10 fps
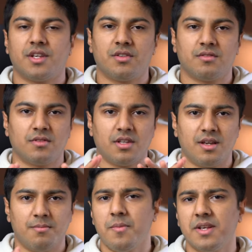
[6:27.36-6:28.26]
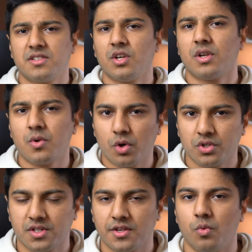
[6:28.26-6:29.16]
that, maybe it's the only
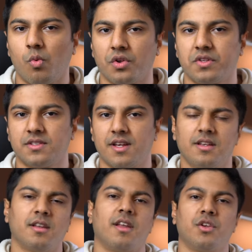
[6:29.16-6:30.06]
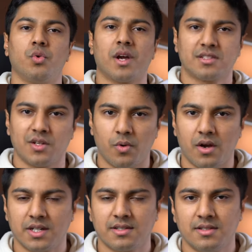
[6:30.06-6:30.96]
watch that you wanted and, and you actually
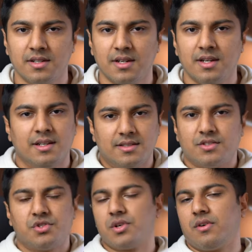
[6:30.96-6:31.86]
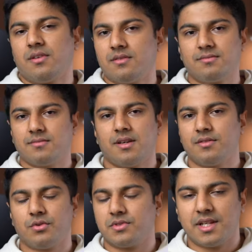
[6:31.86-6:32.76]
wear it. Then sure,
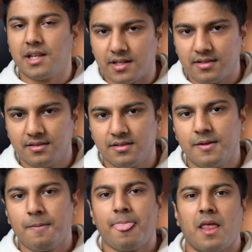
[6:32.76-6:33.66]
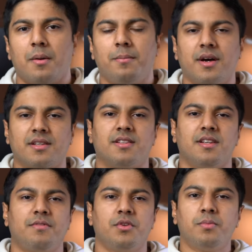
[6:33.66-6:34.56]
don't sell it. But
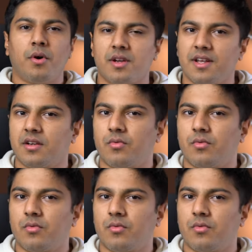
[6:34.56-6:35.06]
if you bought it at a